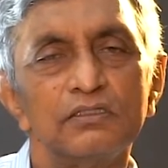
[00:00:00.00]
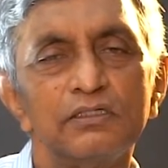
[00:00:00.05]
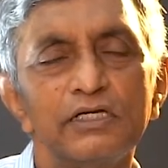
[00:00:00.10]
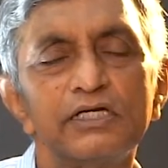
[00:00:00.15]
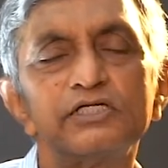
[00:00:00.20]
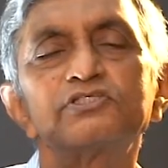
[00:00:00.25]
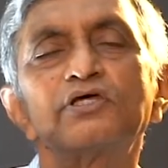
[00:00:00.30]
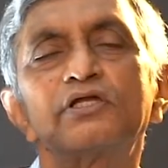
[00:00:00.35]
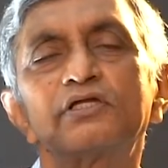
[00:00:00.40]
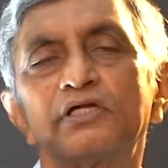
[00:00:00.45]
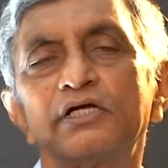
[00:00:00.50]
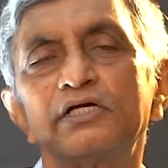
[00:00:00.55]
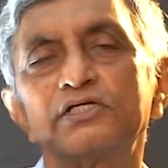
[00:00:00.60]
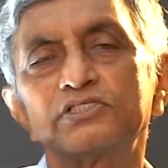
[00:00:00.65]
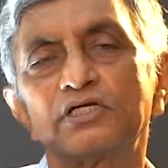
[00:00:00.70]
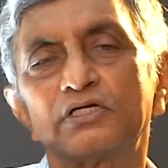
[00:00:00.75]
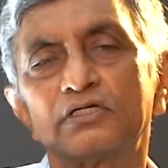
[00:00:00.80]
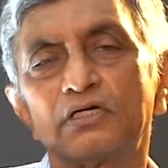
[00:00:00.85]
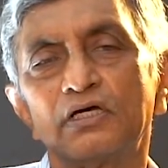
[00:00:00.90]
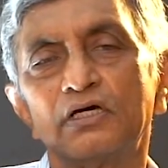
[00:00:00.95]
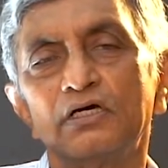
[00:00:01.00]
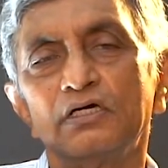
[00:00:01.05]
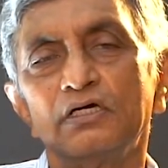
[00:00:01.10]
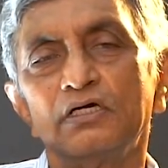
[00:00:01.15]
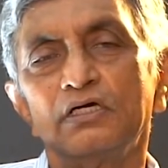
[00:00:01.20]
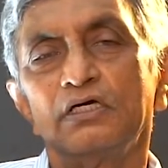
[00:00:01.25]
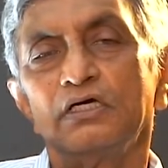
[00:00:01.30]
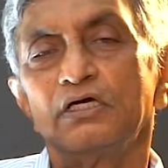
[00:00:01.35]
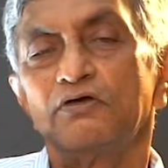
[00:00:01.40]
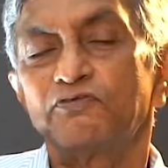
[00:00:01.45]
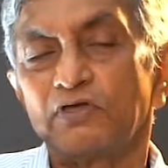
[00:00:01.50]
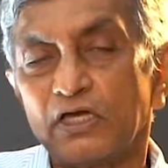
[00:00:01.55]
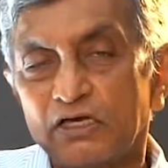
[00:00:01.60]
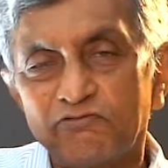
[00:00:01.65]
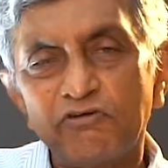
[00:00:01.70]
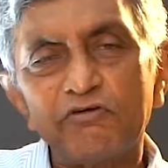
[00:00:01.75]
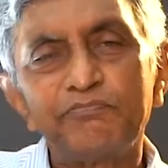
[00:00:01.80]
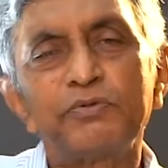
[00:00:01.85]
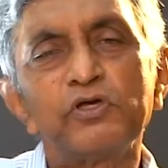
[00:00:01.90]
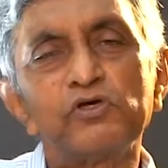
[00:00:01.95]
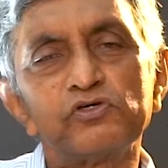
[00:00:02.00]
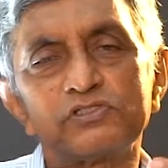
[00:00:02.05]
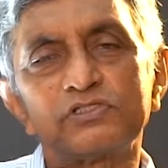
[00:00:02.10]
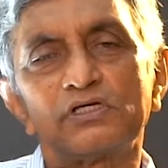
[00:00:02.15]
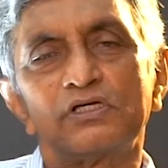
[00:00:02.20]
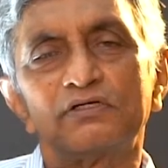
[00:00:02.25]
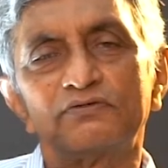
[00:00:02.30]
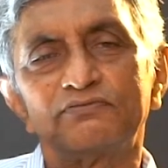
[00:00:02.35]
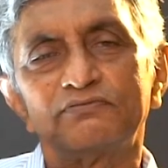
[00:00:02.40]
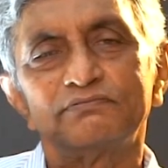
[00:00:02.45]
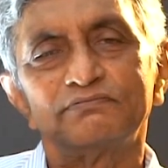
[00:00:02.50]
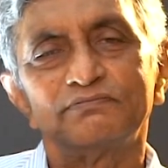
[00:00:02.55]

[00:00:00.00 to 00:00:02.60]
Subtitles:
etc., etc. If you equip yourself,